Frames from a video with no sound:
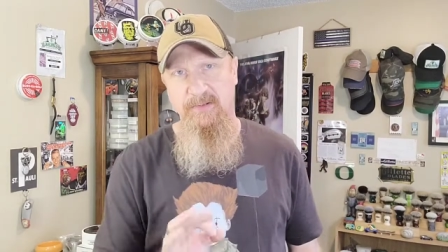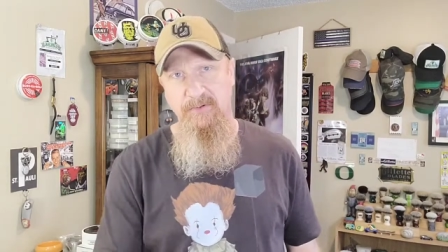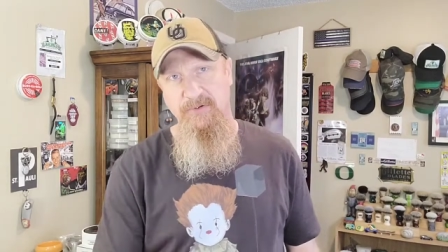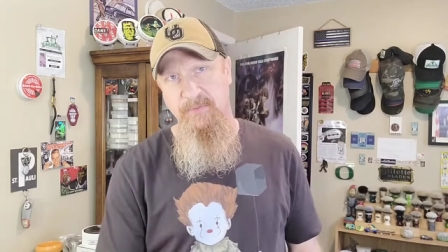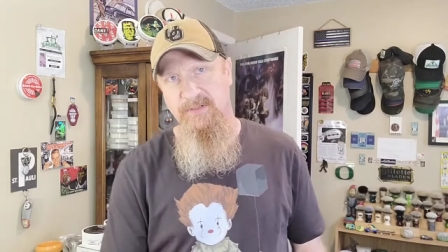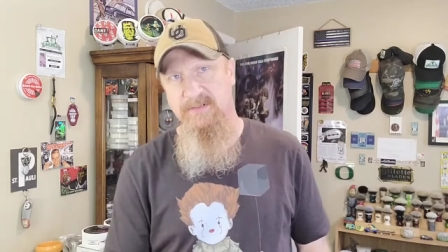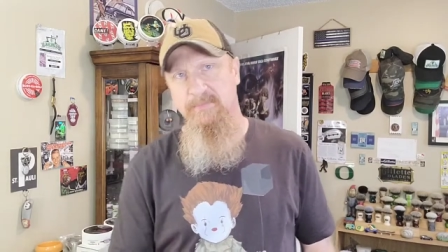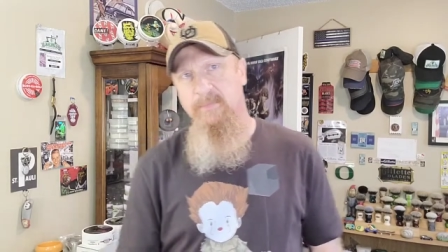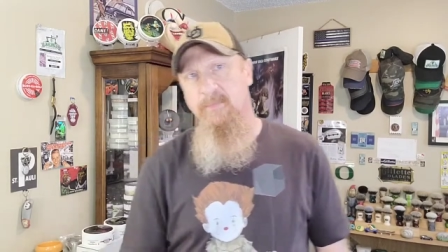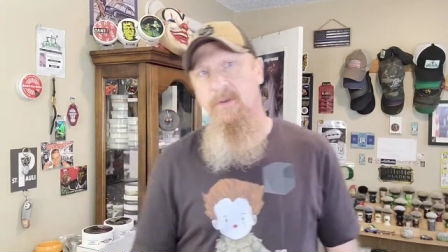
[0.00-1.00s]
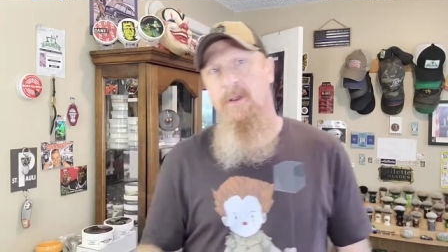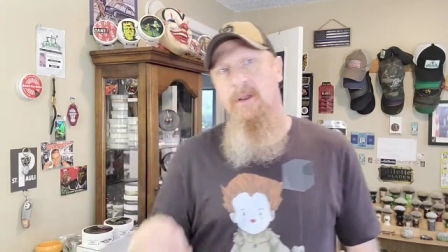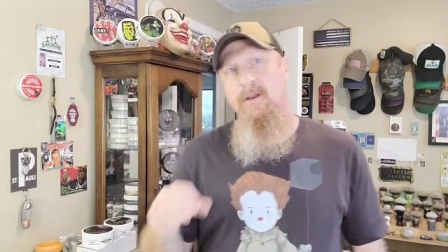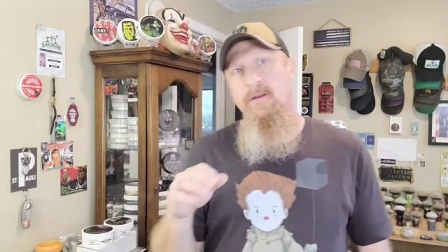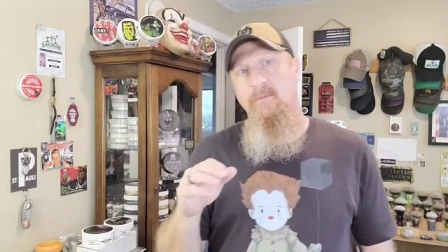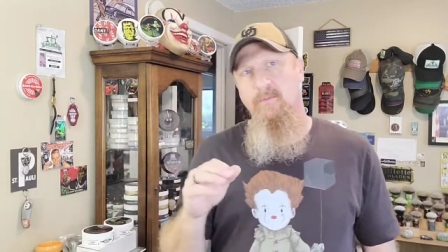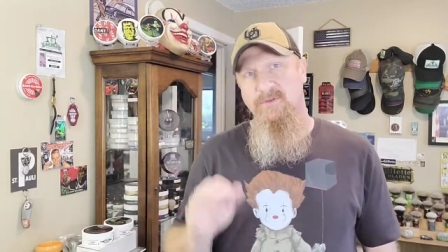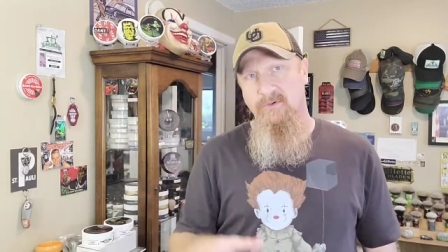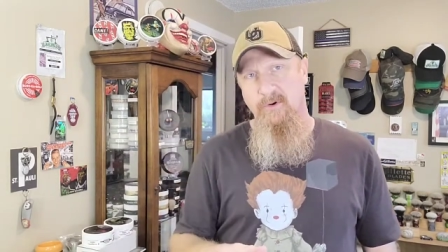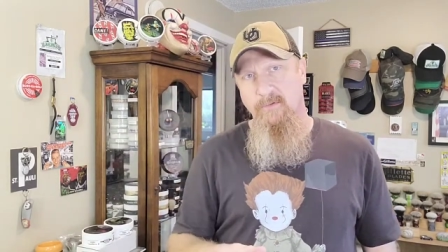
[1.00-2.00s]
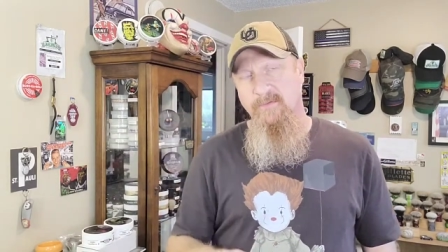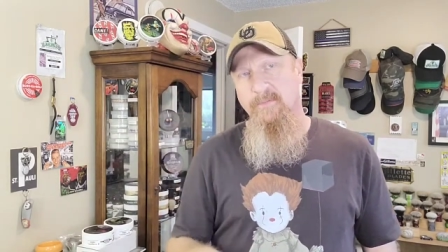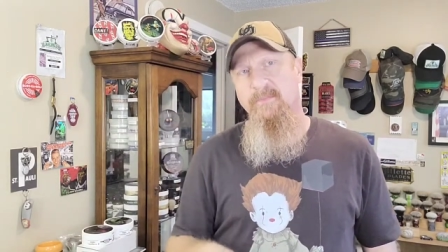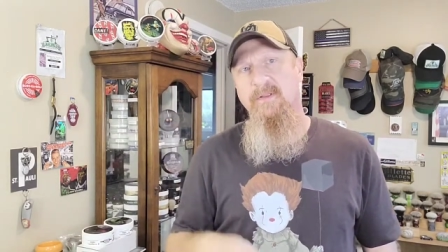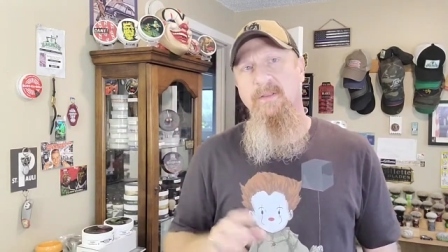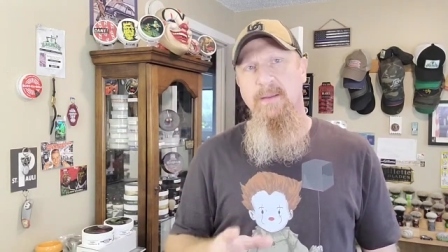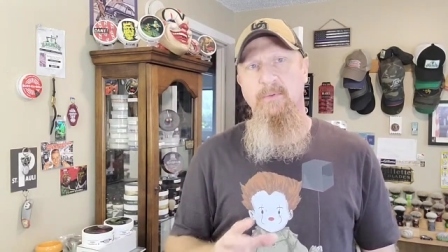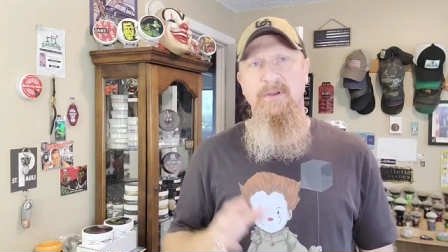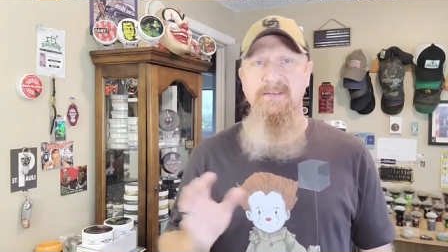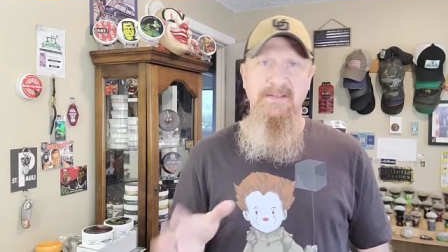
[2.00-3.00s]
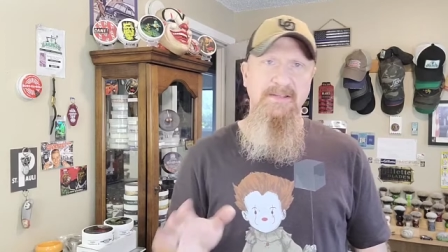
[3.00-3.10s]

Accoutrements was Grove. The label has